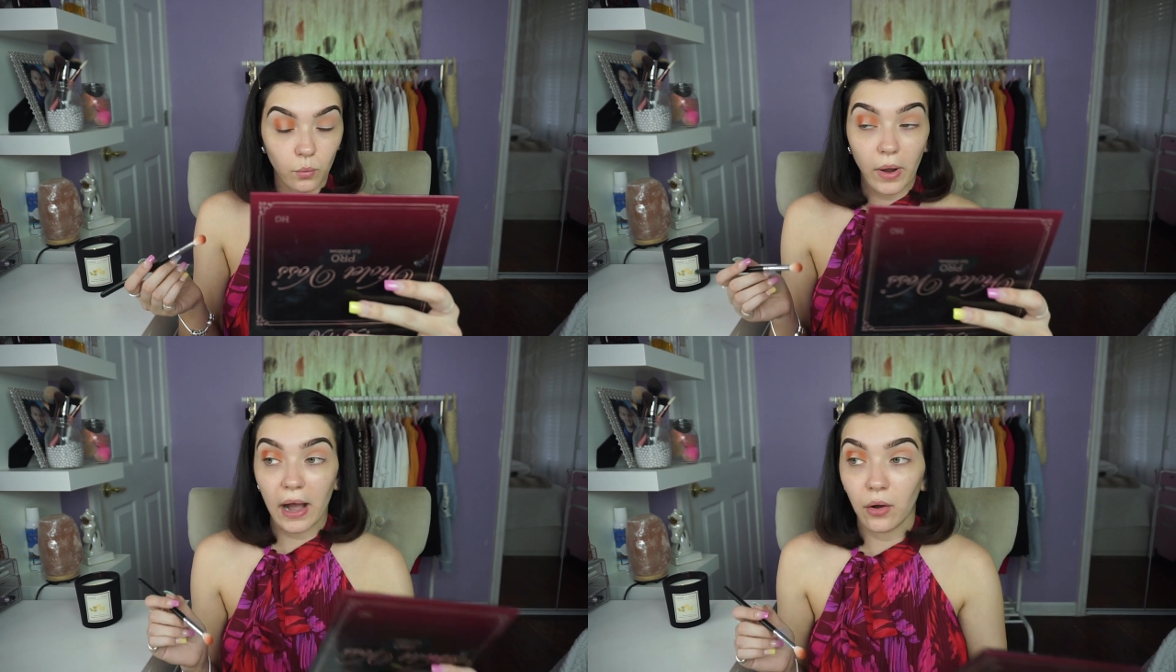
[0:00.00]

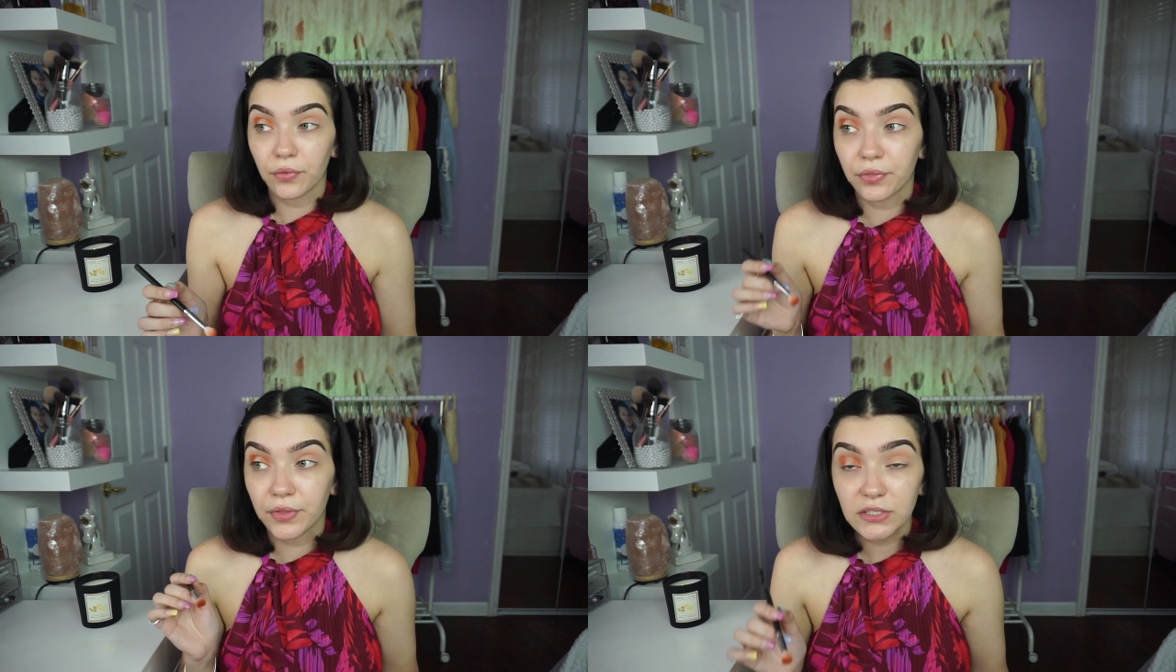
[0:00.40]

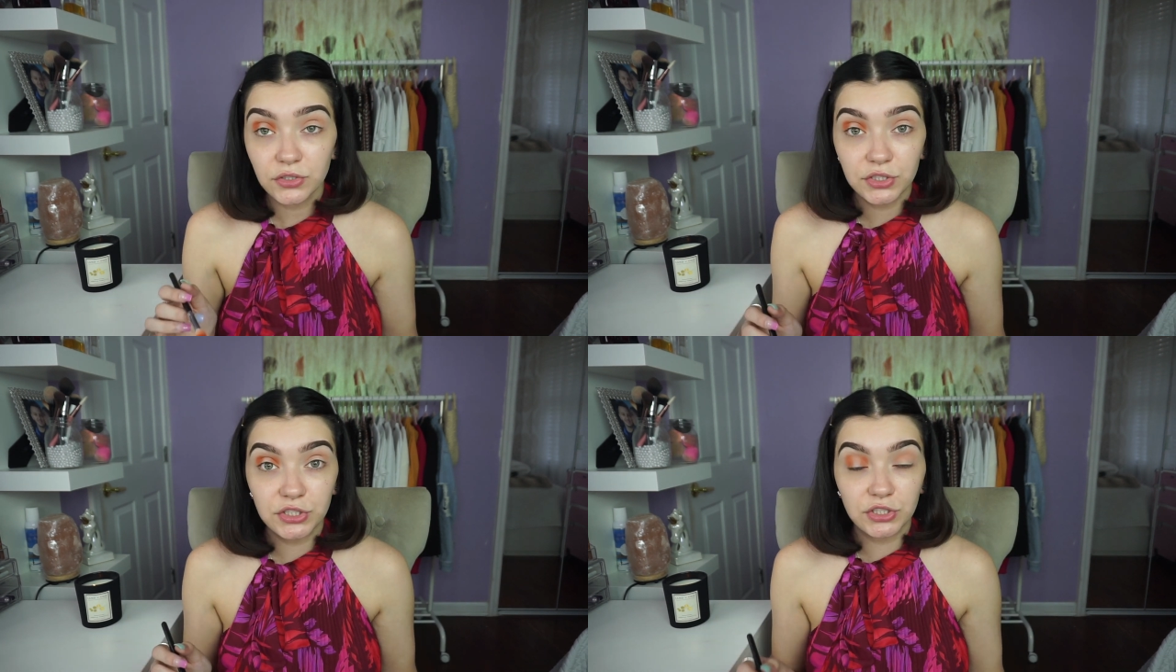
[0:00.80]
Wow.
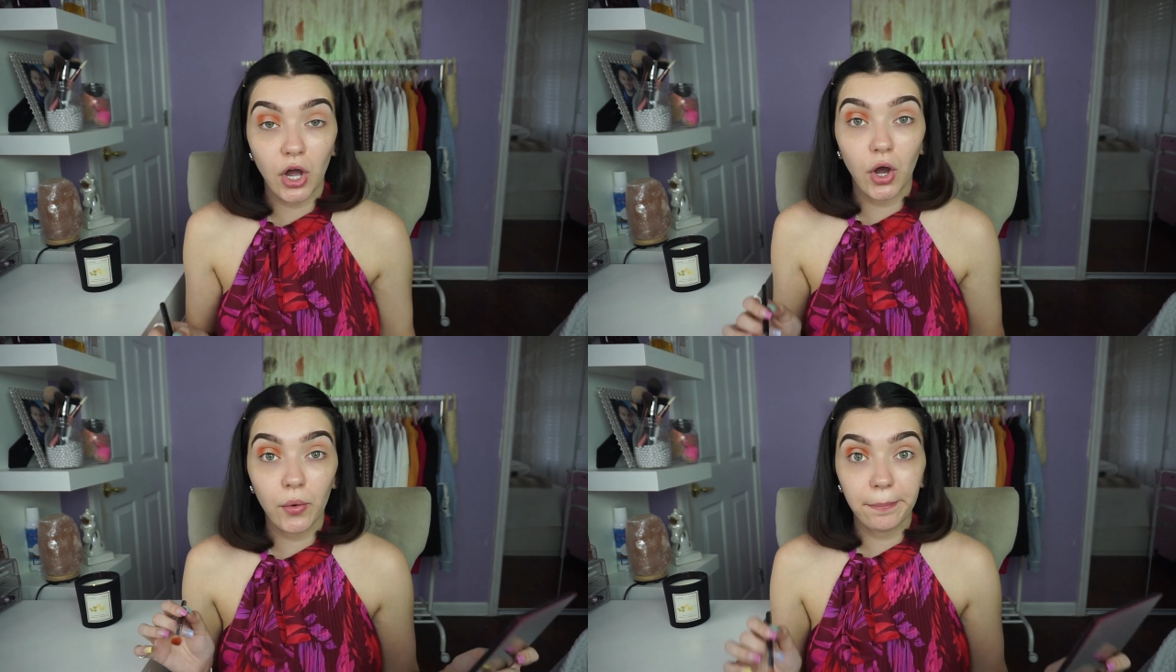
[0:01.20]
These are
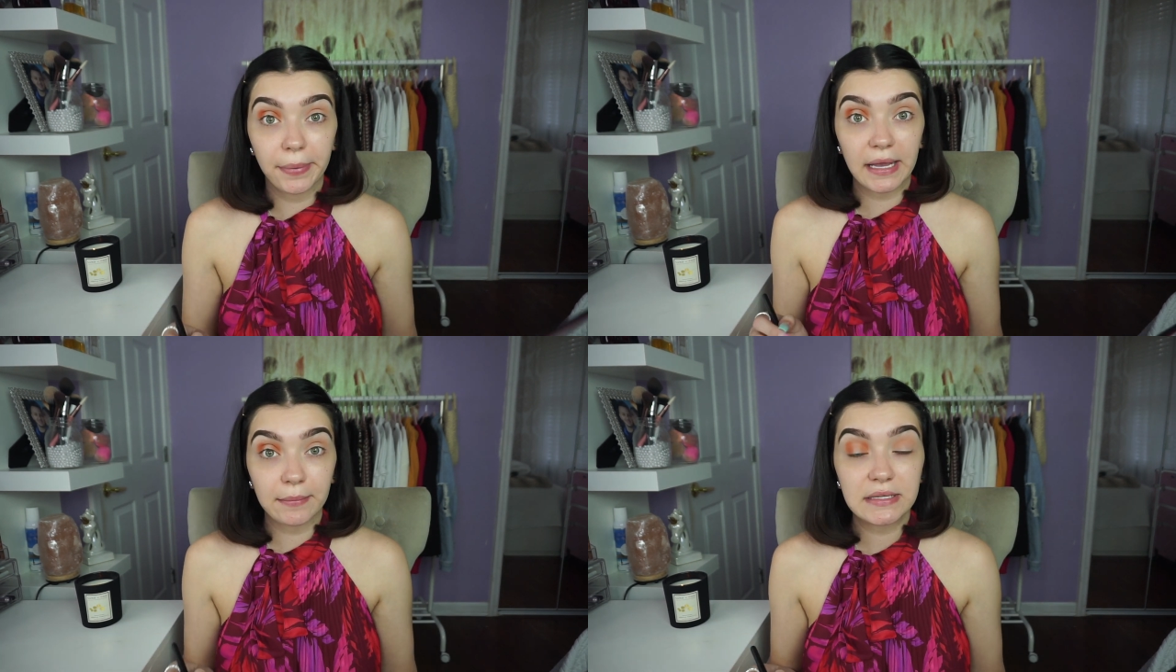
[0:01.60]
so
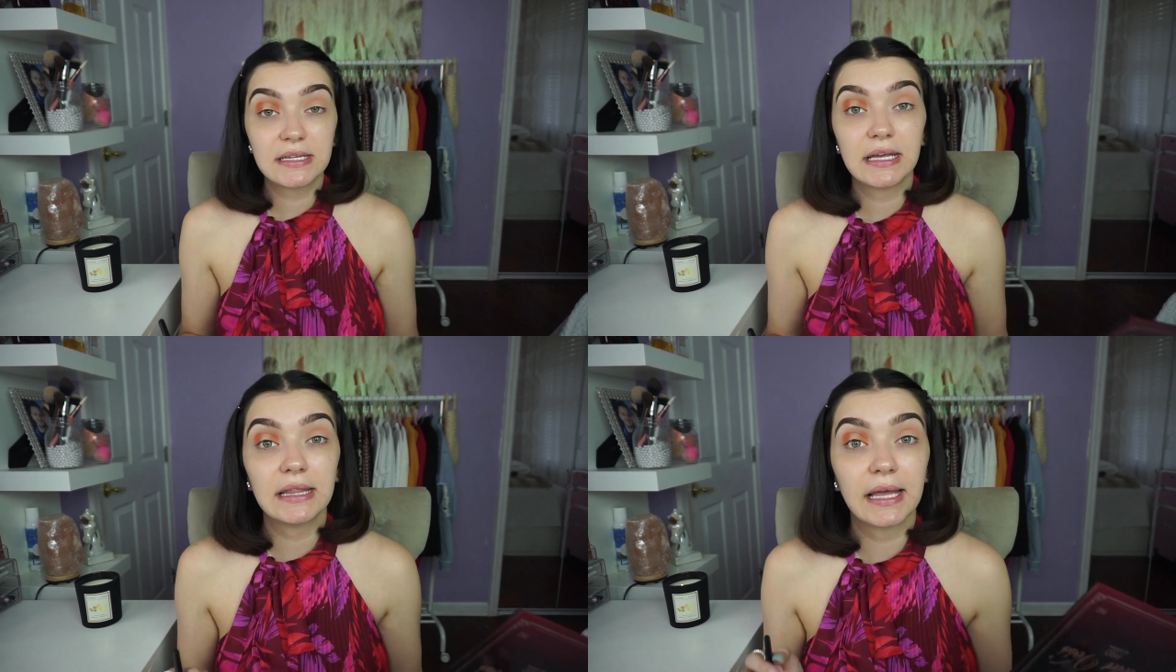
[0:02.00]
pigmented.